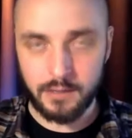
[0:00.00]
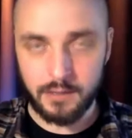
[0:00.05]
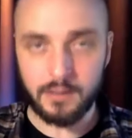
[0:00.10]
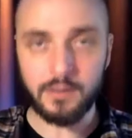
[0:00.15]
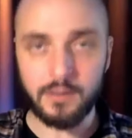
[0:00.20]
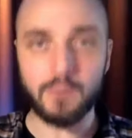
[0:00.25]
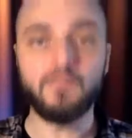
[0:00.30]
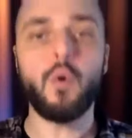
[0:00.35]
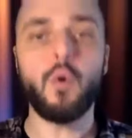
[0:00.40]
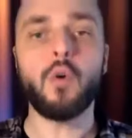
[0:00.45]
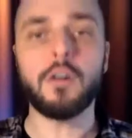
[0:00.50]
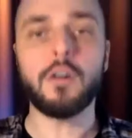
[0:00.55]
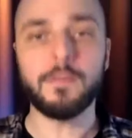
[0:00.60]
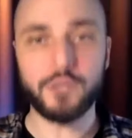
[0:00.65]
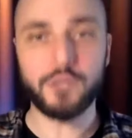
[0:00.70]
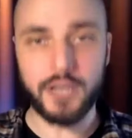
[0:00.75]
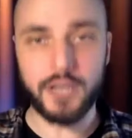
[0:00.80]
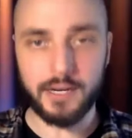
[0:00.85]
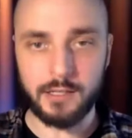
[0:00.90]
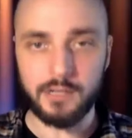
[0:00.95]
more
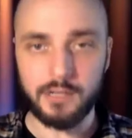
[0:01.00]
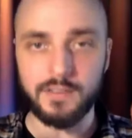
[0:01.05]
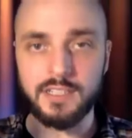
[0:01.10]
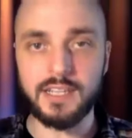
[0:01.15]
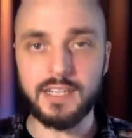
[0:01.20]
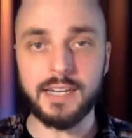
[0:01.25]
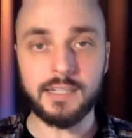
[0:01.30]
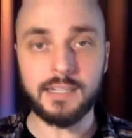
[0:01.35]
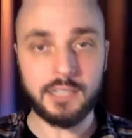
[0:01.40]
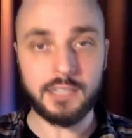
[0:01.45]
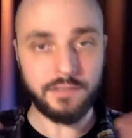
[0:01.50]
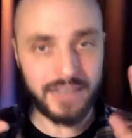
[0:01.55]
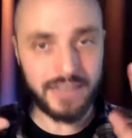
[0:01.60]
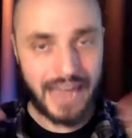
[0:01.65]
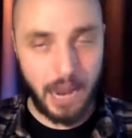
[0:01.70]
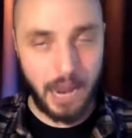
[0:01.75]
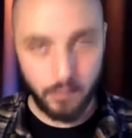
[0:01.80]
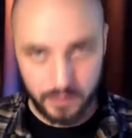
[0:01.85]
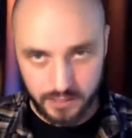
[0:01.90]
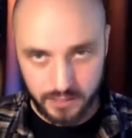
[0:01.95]
objective, a scientific
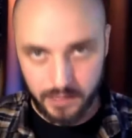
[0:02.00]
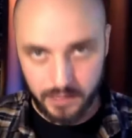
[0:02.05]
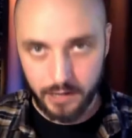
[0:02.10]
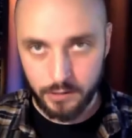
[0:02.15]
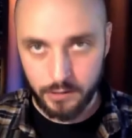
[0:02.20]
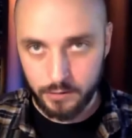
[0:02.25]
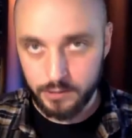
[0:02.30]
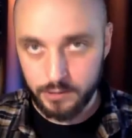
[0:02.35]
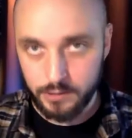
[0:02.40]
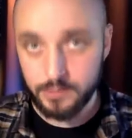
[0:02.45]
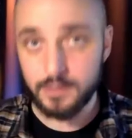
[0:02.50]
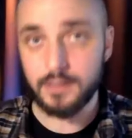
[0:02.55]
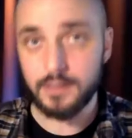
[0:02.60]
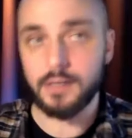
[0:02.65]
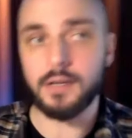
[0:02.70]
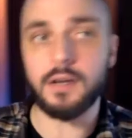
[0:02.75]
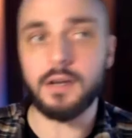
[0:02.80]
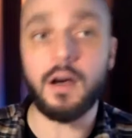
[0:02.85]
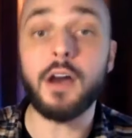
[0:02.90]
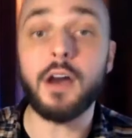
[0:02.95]
outsider's
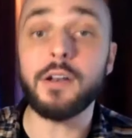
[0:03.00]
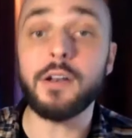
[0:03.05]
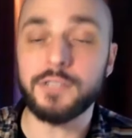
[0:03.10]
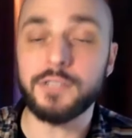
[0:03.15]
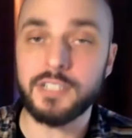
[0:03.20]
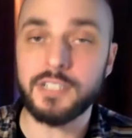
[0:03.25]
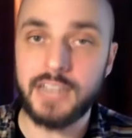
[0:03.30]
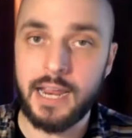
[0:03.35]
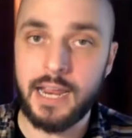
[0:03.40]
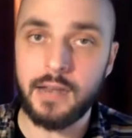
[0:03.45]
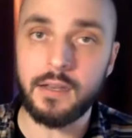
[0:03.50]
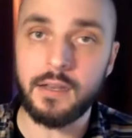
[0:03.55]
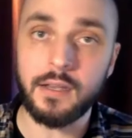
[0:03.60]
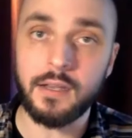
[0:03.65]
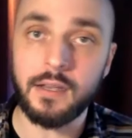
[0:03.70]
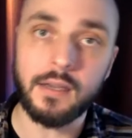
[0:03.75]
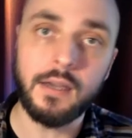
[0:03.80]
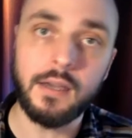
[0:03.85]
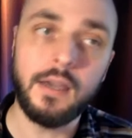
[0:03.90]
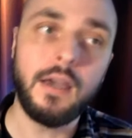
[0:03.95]

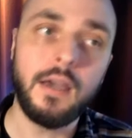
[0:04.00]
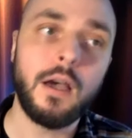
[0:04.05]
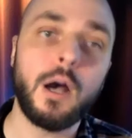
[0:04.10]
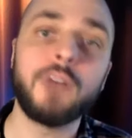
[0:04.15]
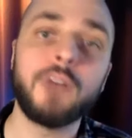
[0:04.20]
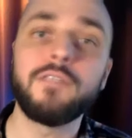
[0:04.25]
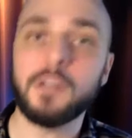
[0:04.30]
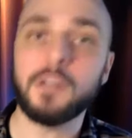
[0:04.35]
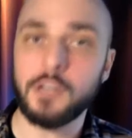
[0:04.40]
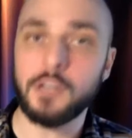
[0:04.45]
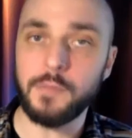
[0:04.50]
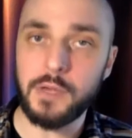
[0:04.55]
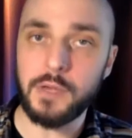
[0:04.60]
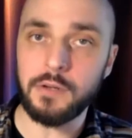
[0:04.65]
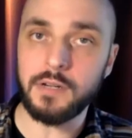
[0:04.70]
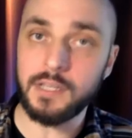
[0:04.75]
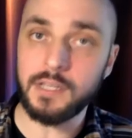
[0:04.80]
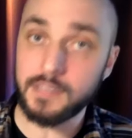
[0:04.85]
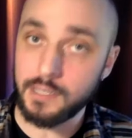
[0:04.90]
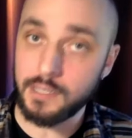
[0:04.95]
understanding of the
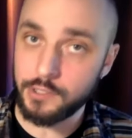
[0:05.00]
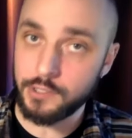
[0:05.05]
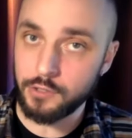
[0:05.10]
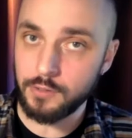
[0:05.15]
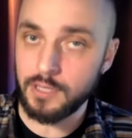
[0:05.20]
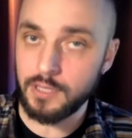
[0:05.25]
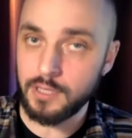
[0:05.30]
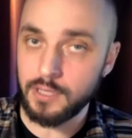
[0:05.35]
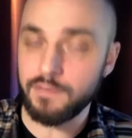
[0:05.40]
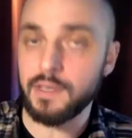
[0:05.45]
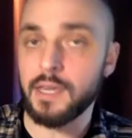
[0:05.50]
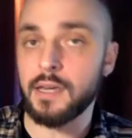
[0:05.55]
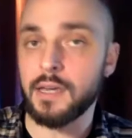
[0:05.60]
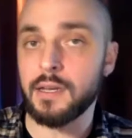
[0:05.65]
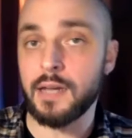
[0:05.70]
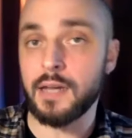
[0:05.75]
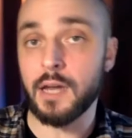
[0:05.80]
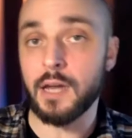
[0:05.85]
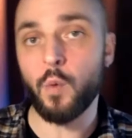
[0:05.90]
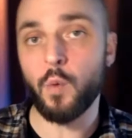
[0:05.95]
communities that you're living
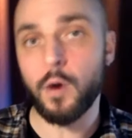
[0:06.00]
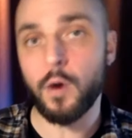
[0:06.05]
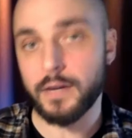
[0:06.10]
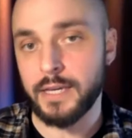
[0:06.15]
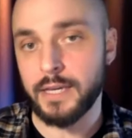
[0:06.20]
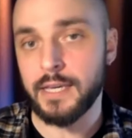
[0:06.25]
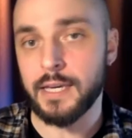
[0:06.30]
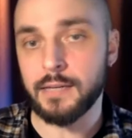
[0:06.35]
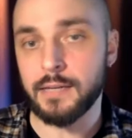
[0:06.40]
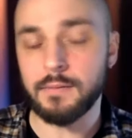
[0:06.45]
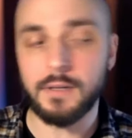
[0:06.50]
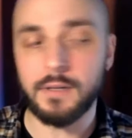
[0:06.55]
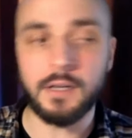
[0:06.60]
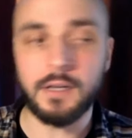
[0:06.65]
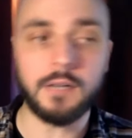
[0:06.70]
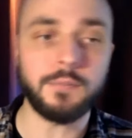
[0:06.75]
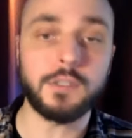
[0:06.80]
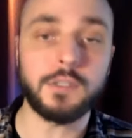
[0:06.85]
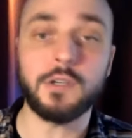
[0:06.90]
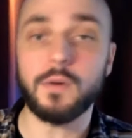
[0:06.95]
in and working in.
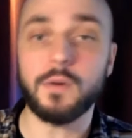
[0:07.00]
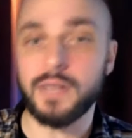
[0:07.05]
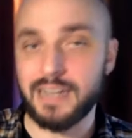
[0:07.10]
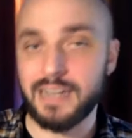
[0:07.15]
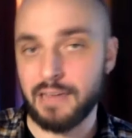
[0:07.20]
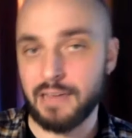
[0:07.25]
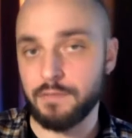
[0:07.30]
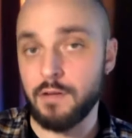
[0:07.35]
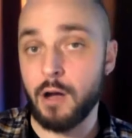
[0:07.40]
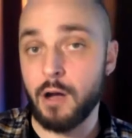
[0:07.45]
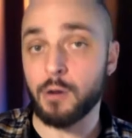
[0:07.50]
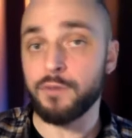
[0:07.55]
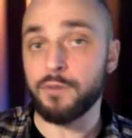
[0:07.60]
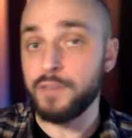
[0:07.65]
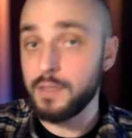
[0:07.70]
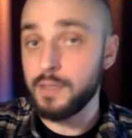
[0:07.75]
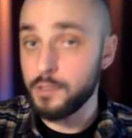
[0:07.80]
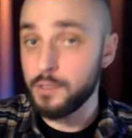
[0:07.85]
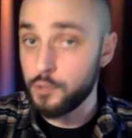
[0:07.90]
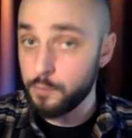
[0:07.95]
So an
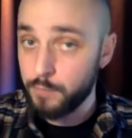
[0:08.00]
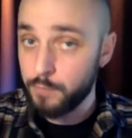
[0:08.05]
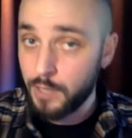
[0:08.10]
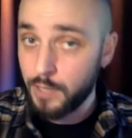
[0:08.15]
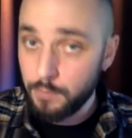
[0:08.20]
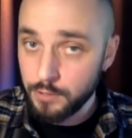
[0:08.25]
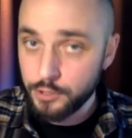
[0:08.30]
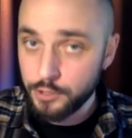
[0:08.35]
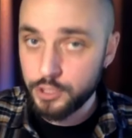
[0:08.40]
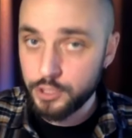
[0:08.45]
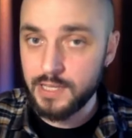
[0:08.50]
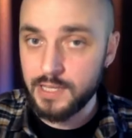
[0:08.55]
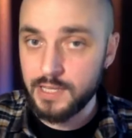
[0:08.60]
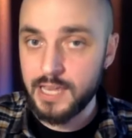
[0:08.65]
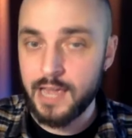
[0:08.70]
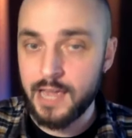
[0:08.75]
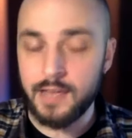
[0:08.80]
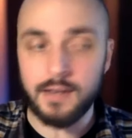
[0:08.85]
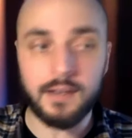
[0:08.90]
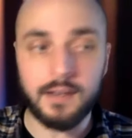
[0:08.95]
ethnography that you publish in the
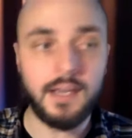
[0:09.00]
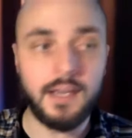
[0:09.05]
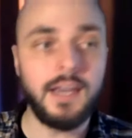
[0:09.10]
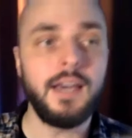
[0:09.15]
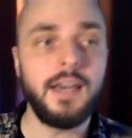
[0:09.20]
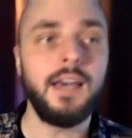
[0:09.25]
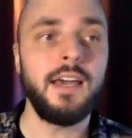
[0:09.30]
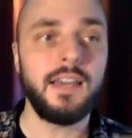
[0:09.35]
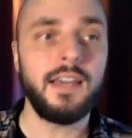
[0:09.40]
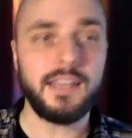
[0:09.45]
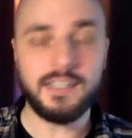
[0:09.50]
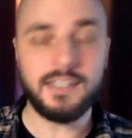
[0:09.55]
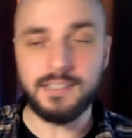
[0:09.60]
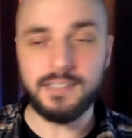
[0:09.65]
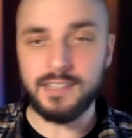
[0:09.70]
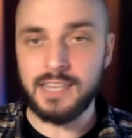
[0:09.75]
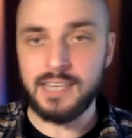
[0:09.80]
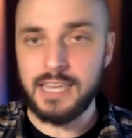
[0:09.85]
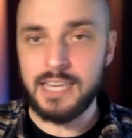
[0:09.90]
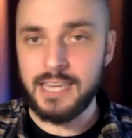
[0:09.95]
end
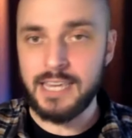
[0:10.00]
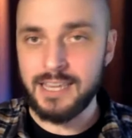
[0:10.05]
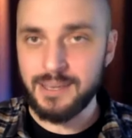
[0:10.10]
is